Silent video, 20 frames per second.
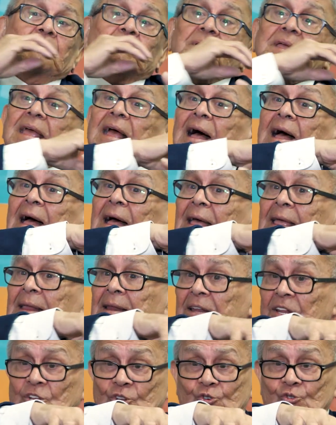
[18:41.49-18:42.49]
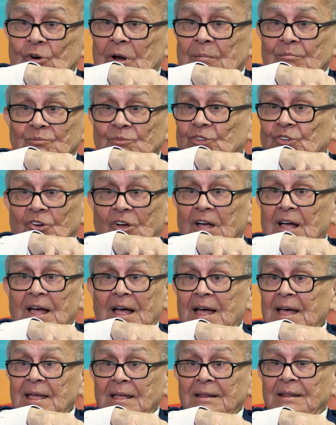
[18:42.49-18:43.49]
behind the drum to
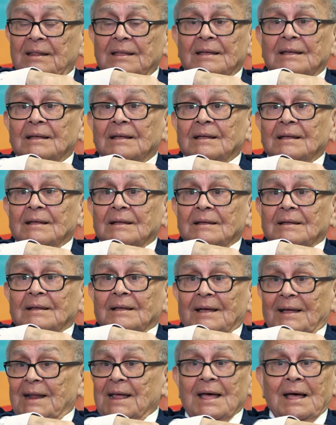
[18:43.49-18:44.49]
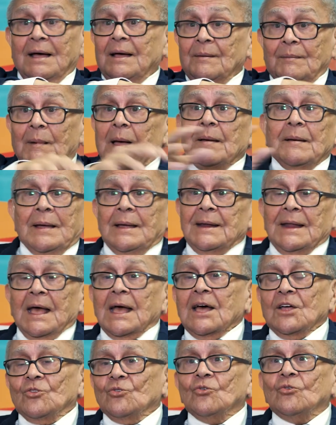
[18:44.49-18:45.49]
hide. And I
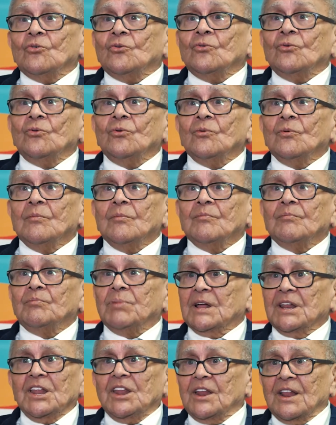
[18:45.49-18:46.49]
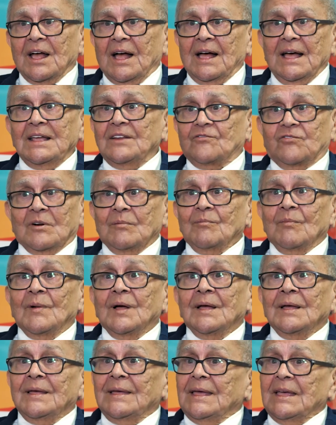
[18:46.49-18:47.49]
got nobody to hide from.
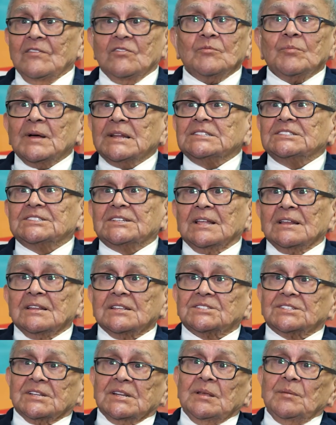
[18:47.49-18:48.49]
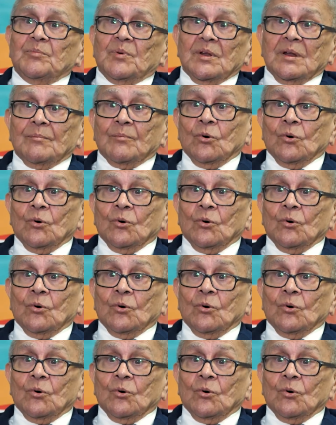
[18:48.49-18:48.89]
Everybody's still asleep in the